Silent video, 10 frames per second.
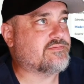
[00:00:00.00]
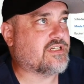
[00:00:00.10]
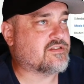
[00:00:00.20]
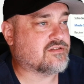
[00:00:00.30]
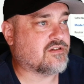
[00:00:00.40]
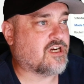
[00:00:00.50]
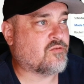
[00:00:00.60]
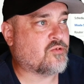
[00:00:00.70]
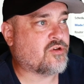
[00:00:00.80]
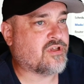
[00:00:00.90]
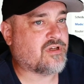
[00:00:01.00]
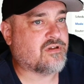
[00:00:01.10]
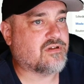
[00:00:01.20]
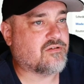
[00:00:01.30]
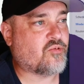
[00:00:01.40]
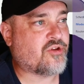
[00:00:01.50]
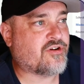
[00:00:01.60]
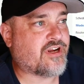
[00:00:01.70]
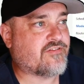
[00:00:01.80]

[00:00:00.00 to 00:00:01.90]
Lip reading: It's a really, really great